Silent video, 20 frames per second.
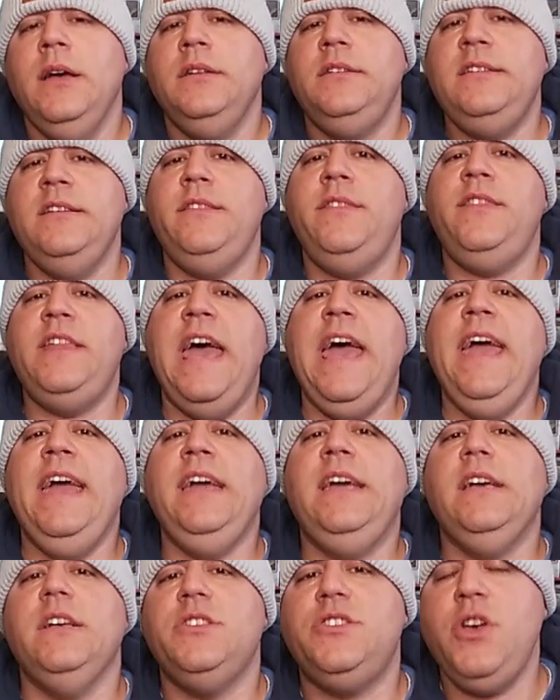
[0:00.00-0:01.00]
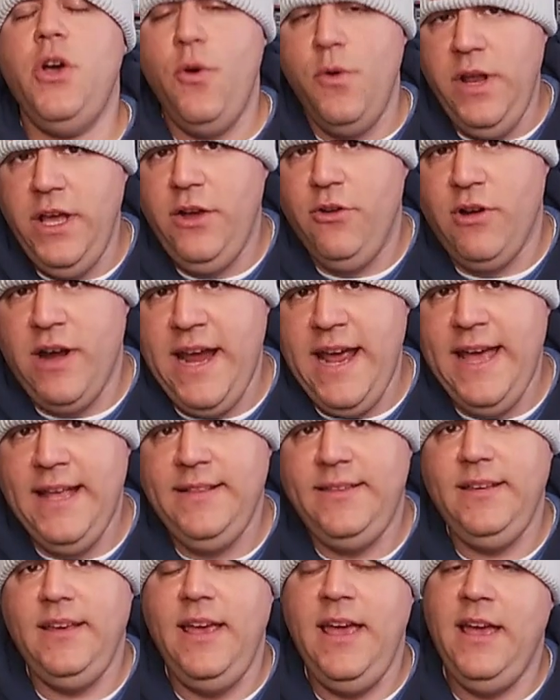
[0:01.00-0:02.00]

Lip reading: to thank Tony Grant